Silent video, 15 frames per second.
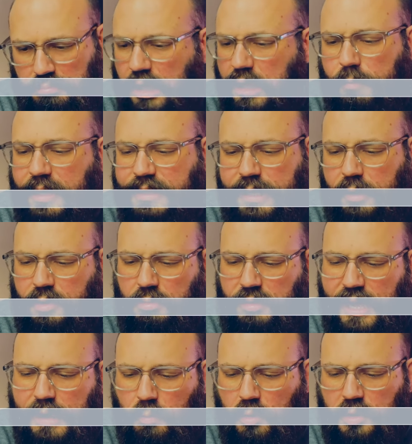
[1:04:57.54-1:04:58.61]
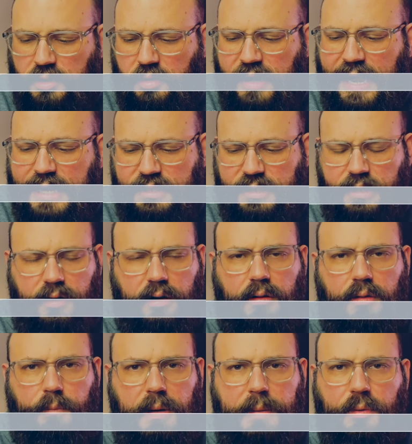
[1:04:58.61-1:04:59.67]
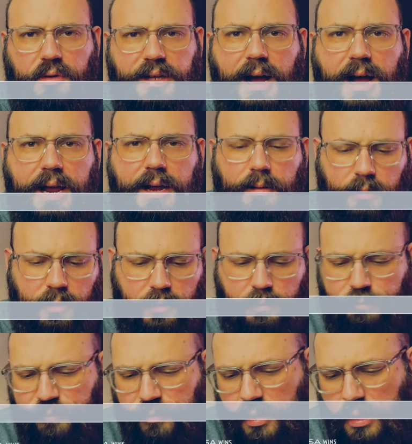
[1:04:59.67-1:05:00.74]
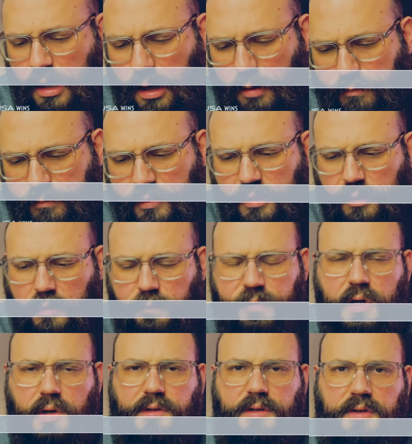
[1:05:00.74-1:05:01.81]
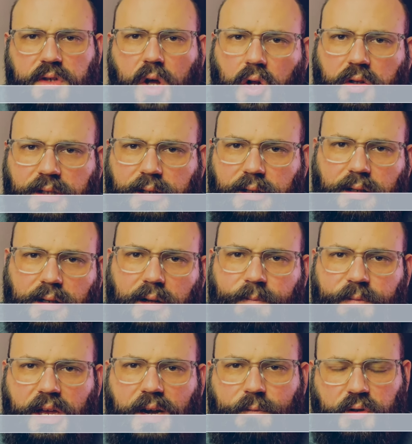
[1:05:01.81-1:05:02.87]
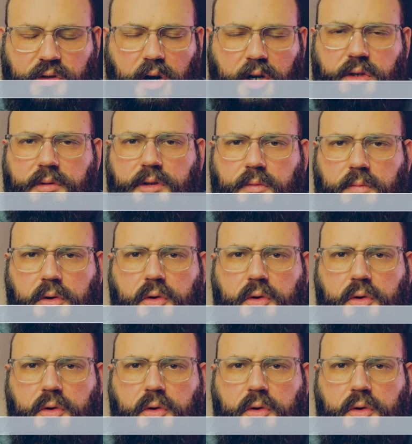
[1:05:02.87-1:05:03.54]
I don't mind telling you that. Wars are nasty. They're, people die, um, fields are salted, infrastructure is